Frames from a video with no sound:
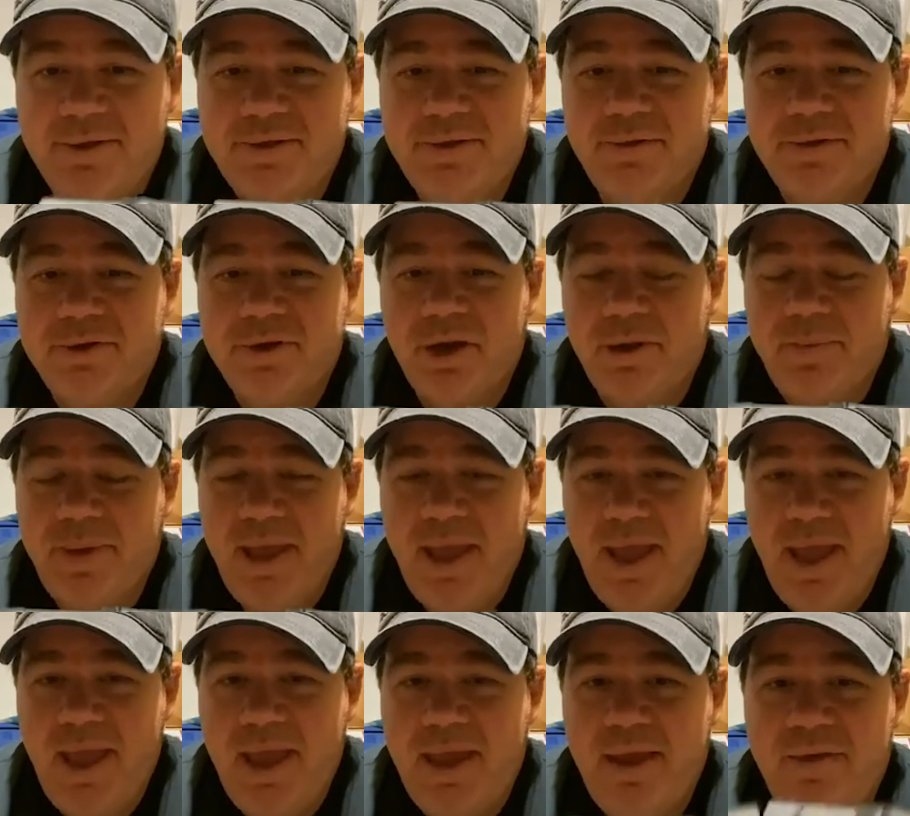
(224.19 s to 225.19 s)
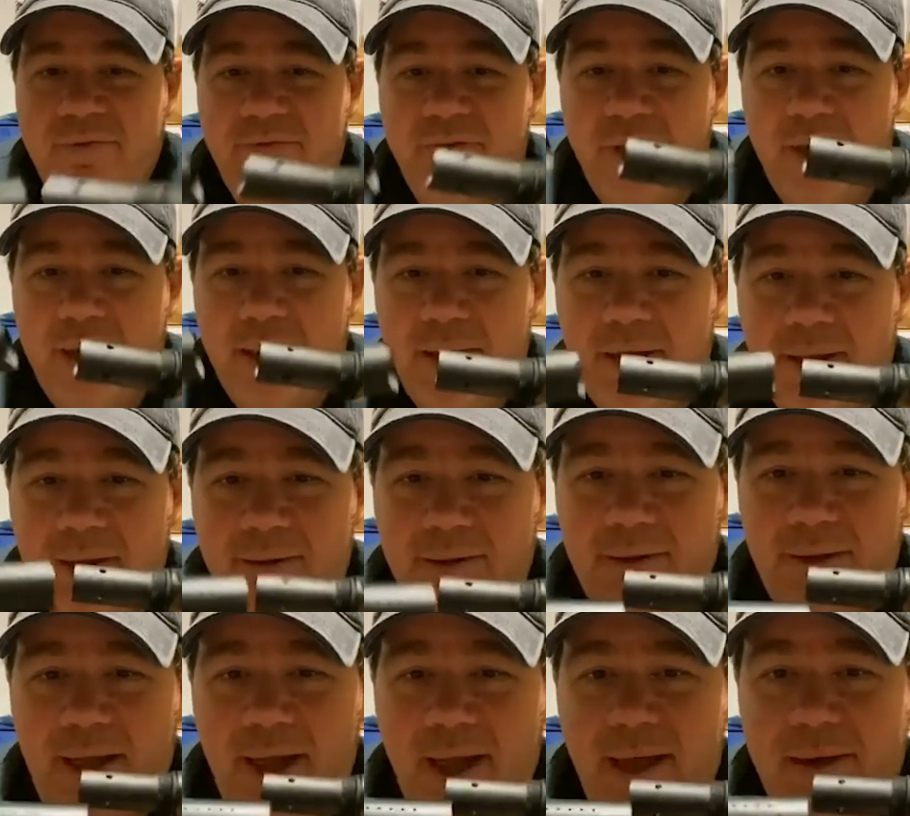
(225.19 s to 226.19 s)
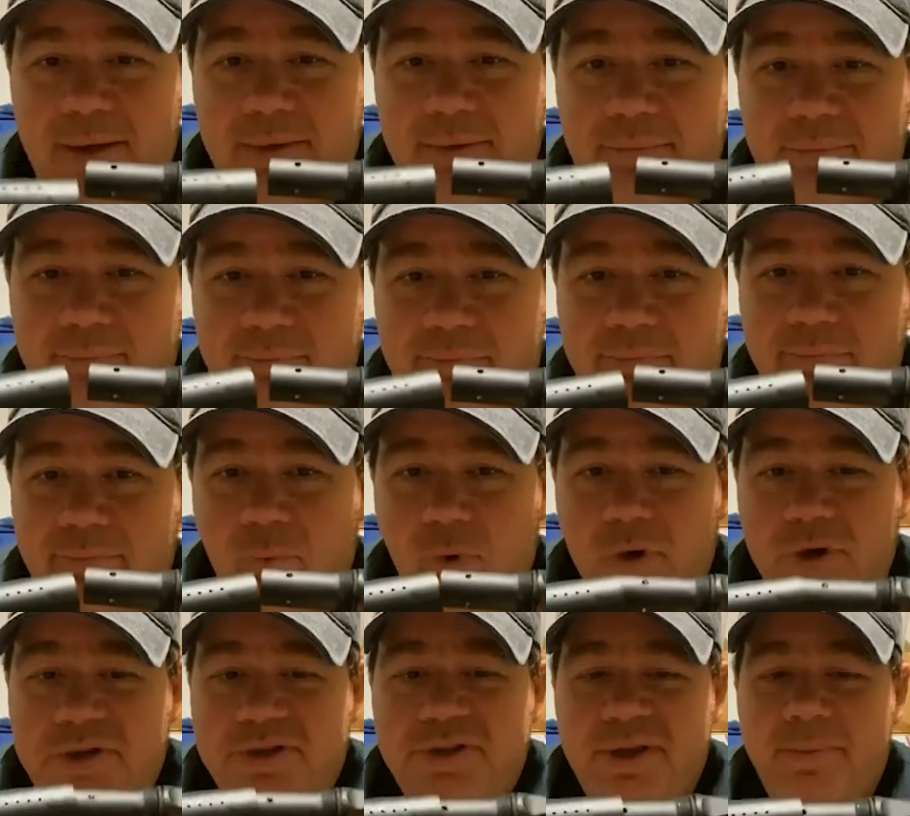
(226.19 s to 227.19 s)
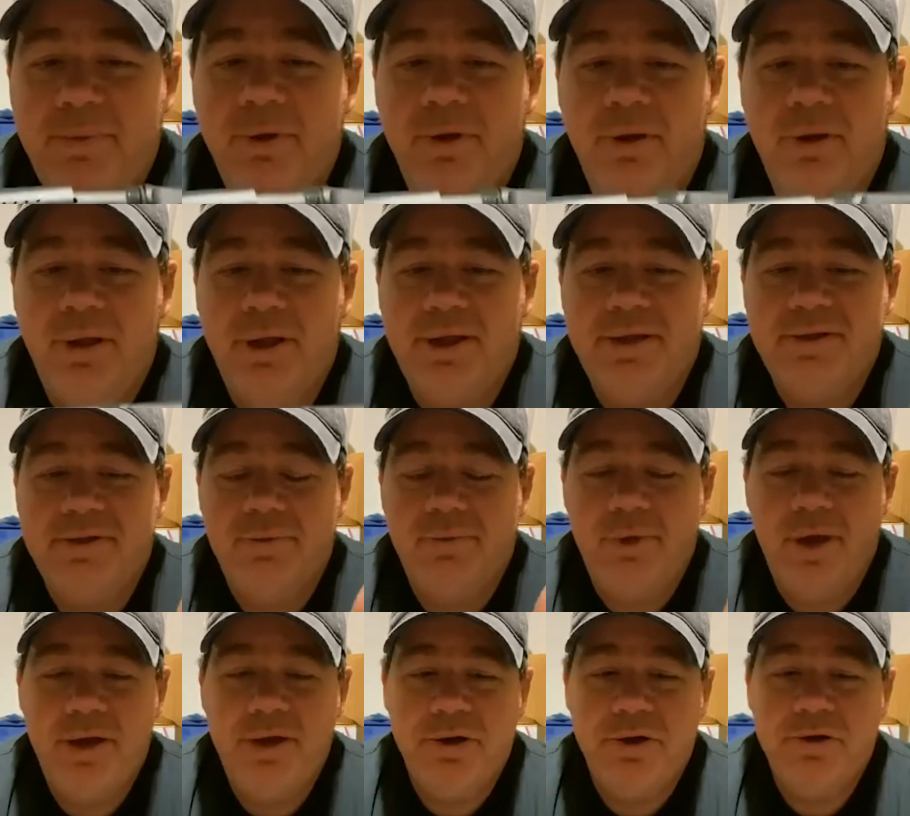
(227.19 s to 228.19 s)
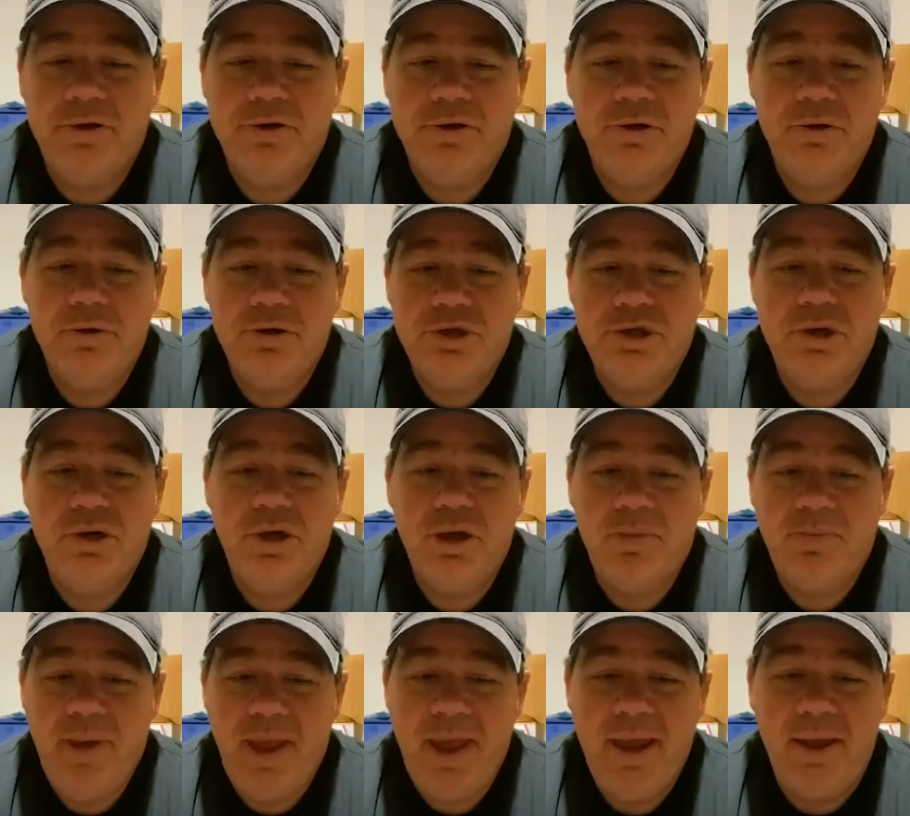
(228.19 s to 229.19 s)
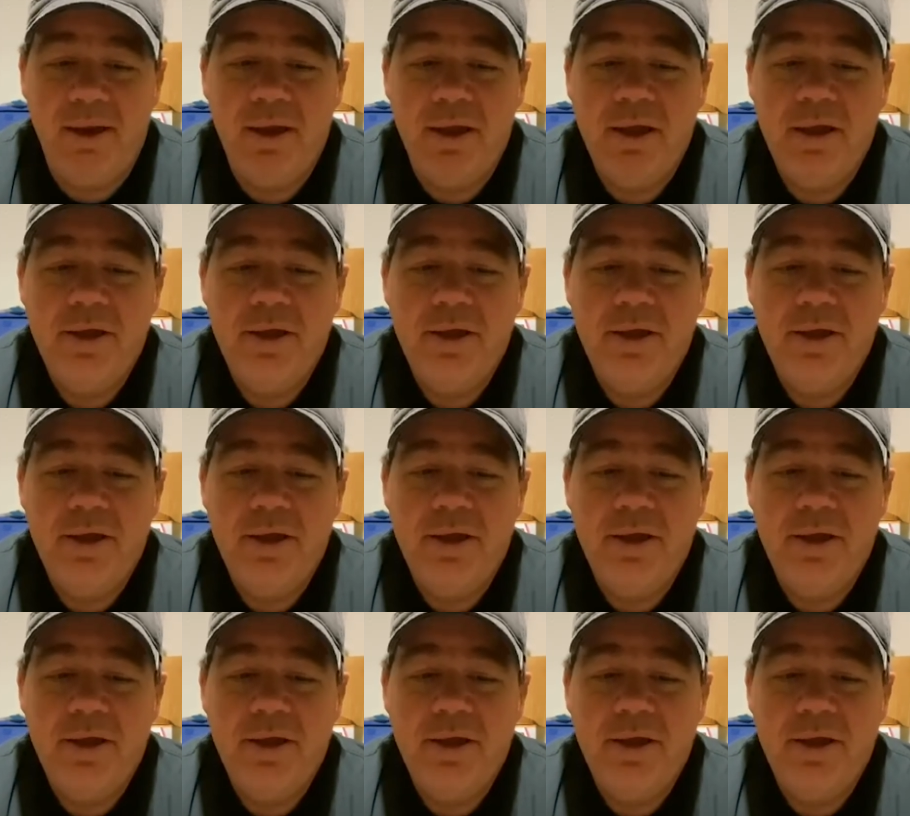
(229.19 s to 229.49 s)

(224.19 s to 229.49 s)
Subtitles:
So it's going to behave a lot more similarly to when you're shooting paint.